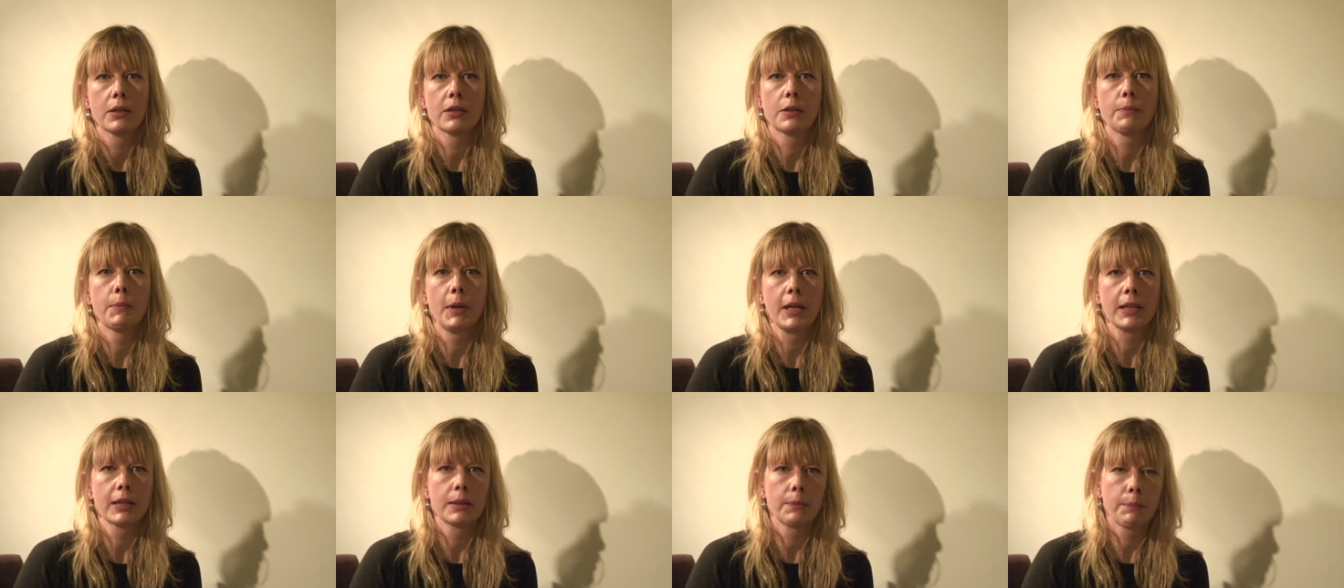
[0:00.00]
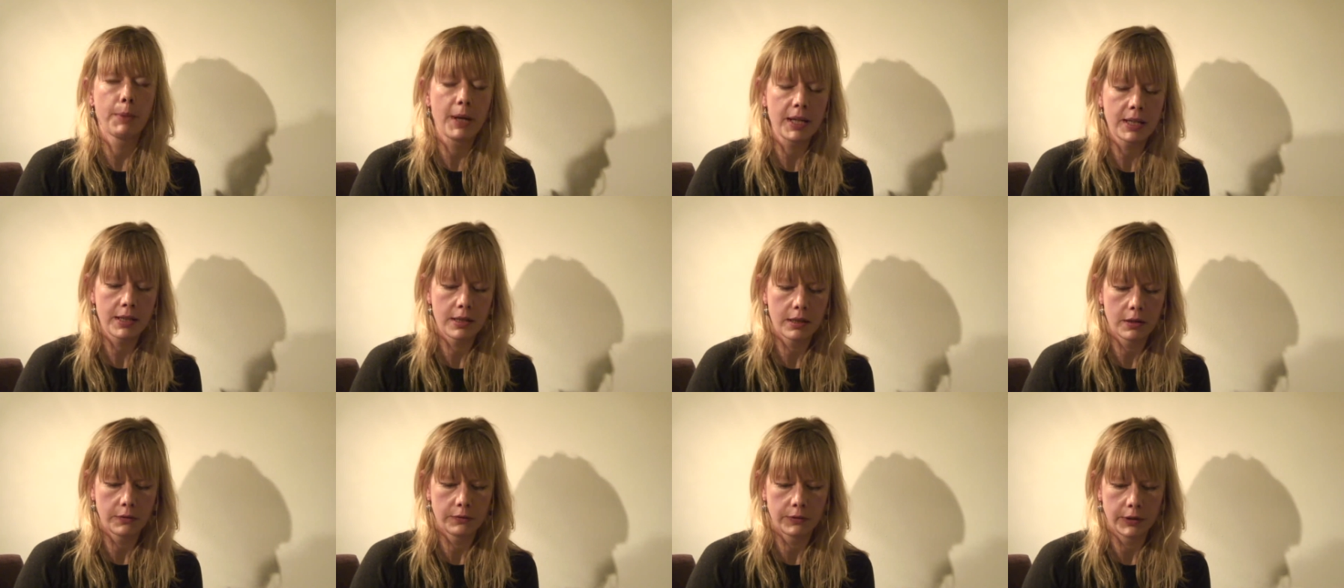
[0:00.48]
to make the
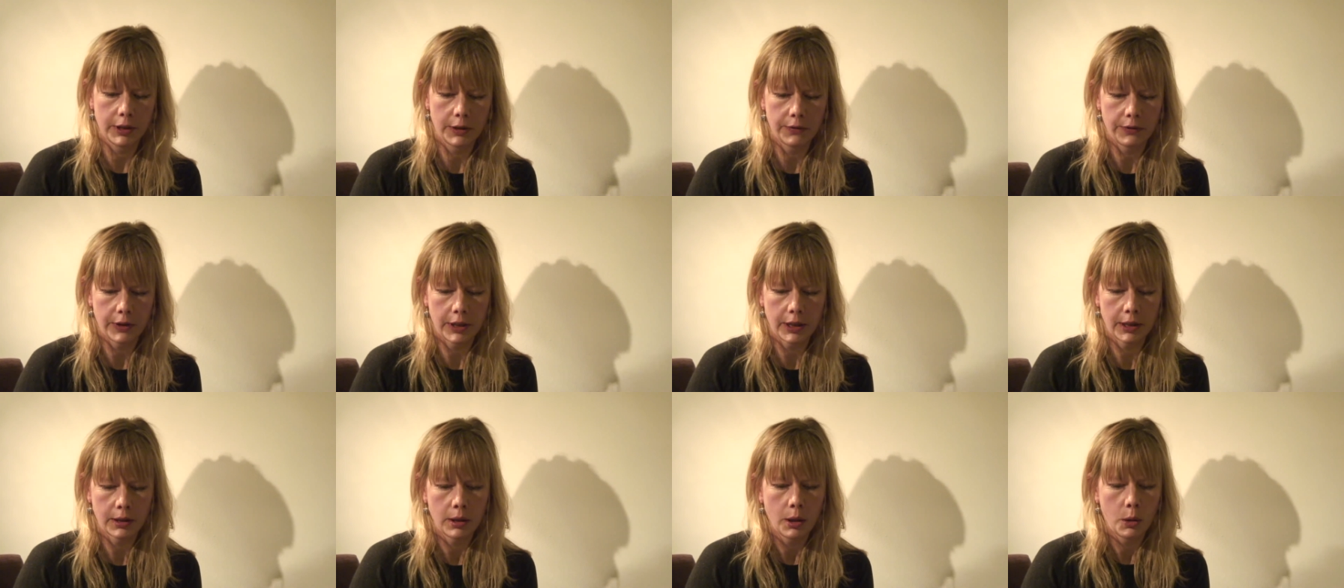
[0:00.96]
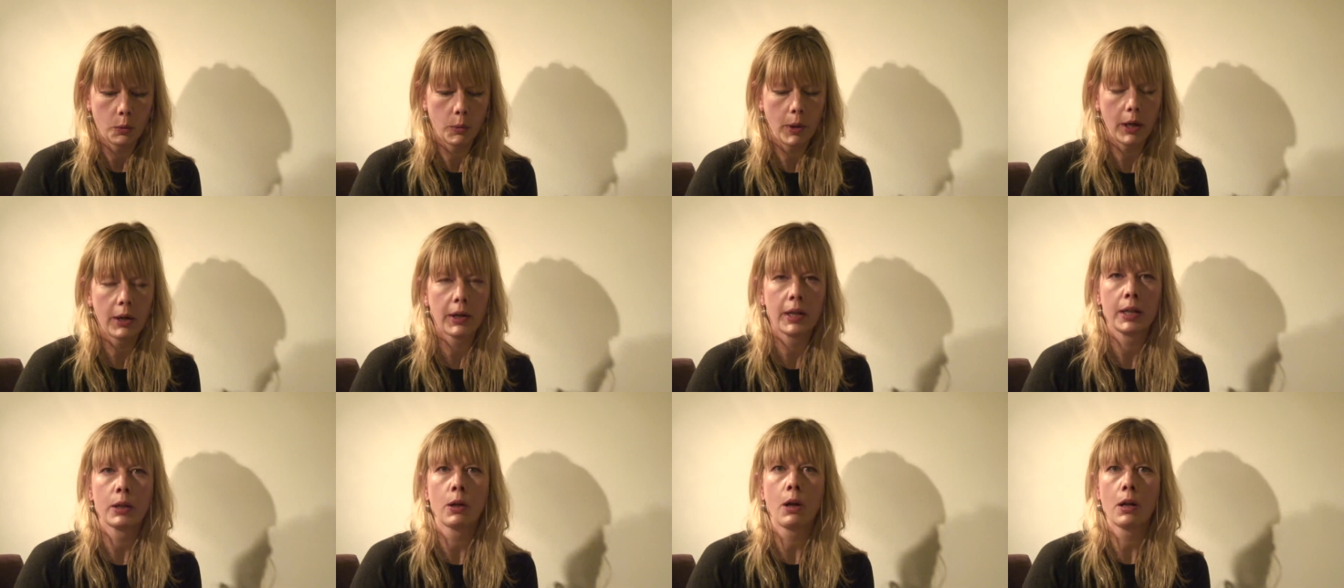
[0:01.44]
best of living
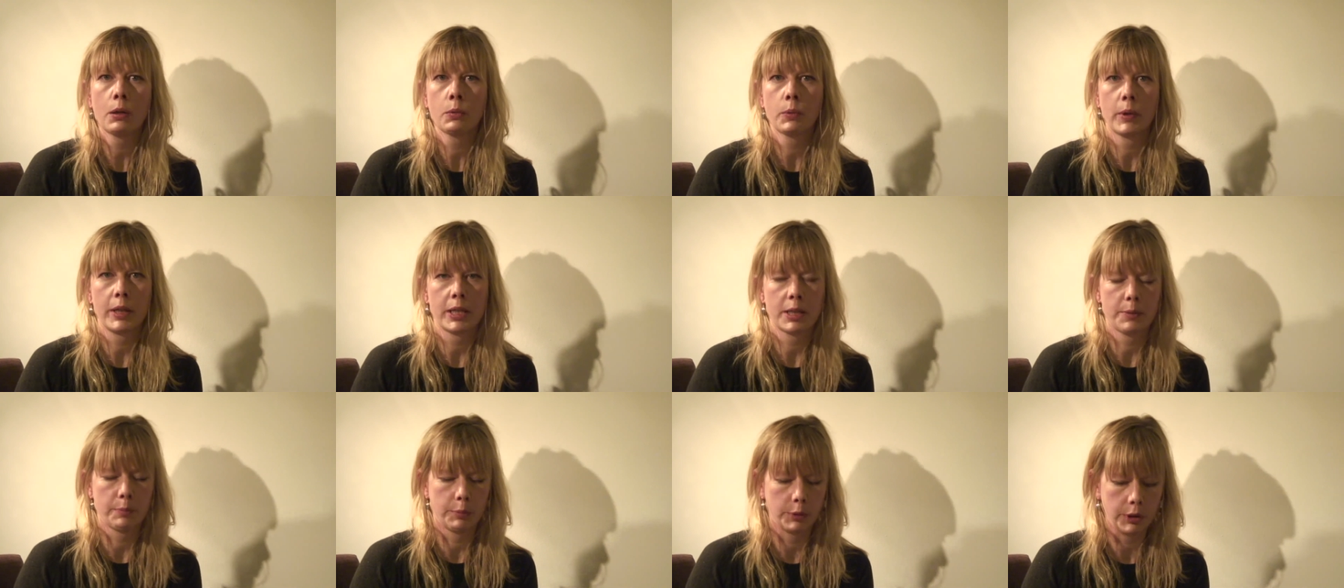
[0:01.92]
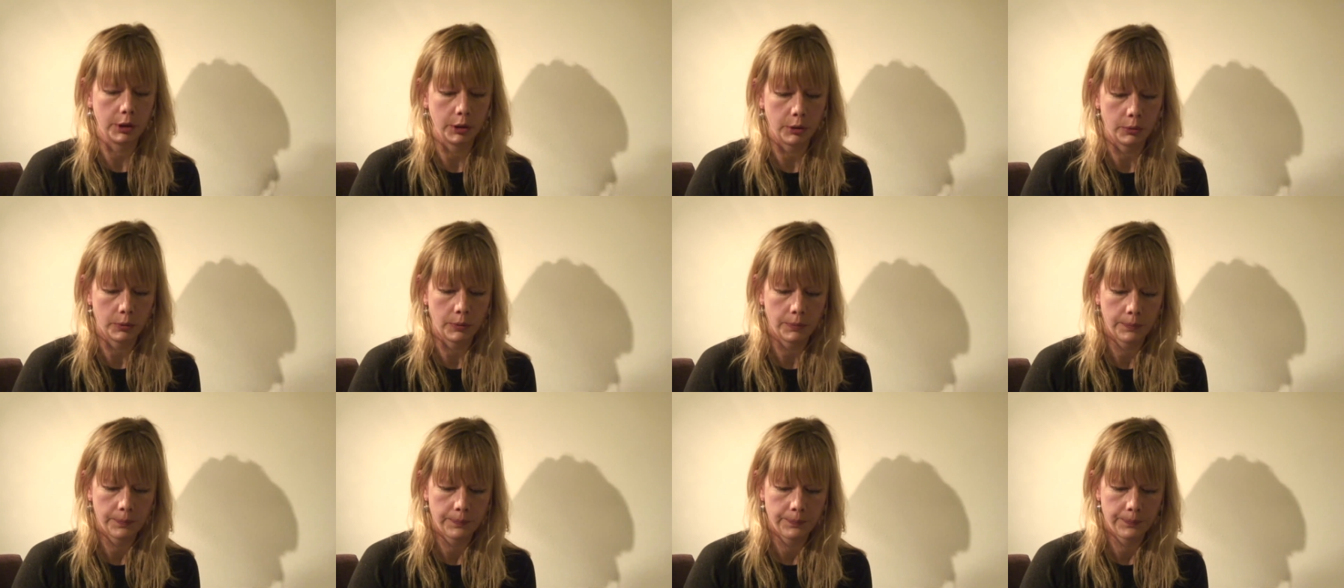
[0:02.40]
where it always blew.